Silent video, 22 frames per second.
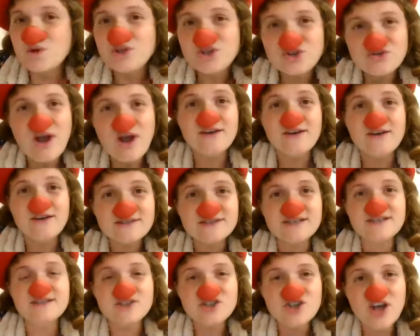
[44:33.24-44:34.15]
We try to
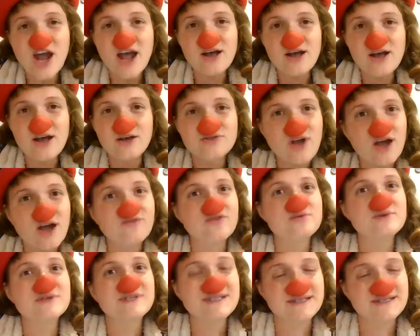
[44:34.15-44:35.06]
see the child not
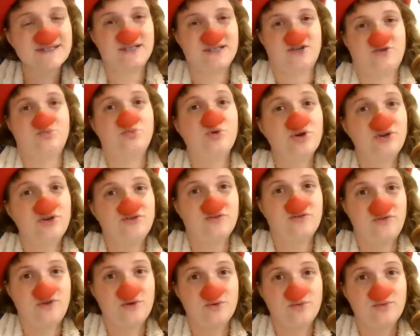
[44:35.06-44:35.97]
from the sick point
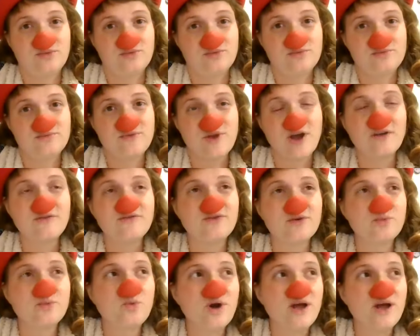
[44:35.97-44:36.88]
of view, not
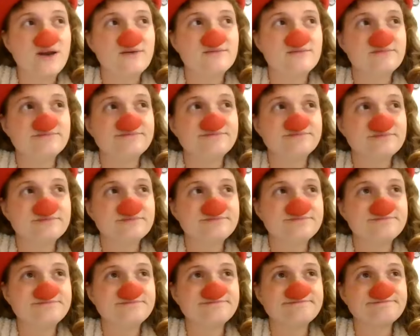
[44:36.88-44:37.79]
from when
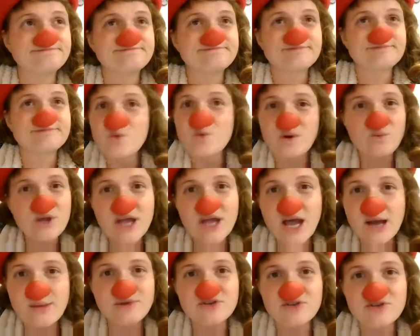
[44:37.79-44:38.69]
we
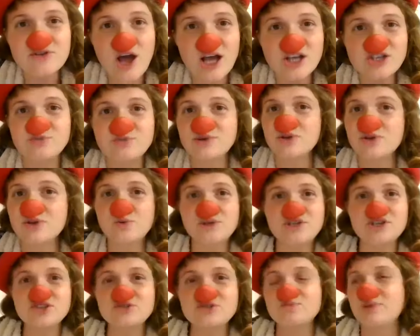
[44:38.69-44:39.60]
come into the hospital,
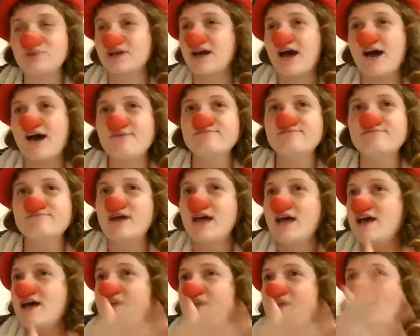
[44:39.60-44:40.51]
we just become
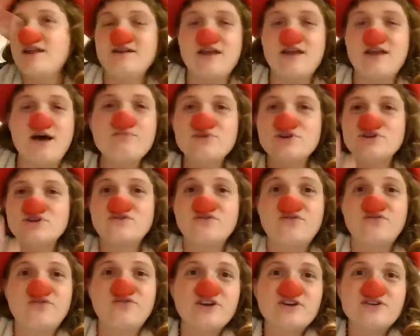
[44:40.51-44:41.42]

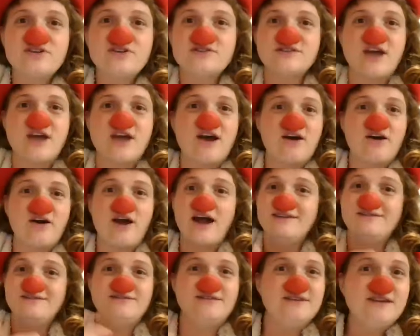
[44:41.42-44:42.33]
numbers, figures, our
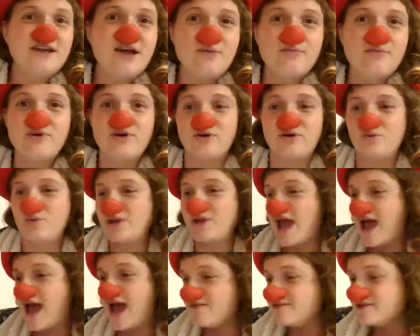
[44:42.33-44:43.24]
ID number. We
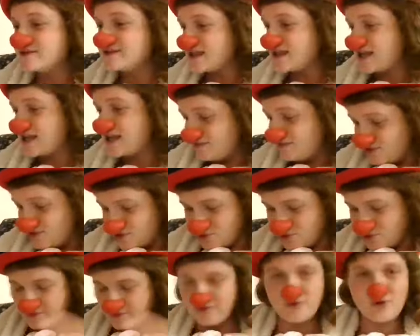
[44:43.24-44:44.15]
have the same
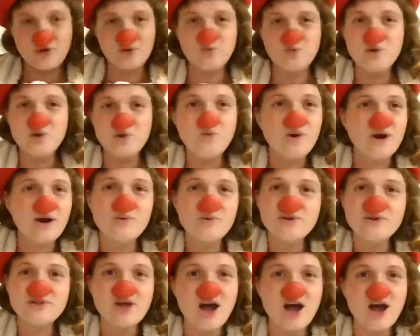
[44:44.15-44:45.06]
uniform. We wear
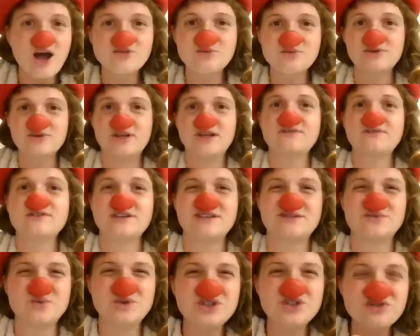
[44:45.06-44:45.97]
what the hospital gives
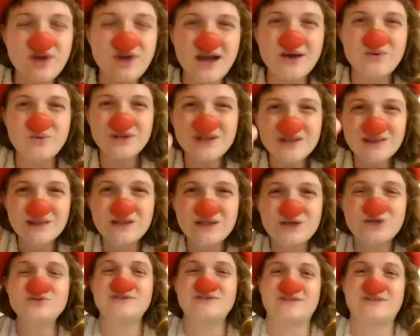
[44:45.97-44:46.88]
us. We
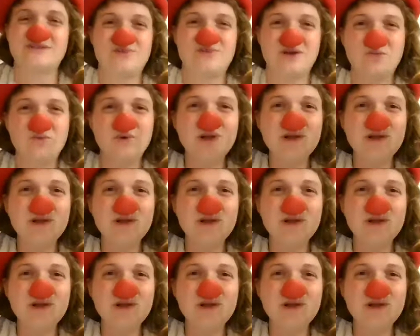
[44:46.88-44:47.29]
lose something.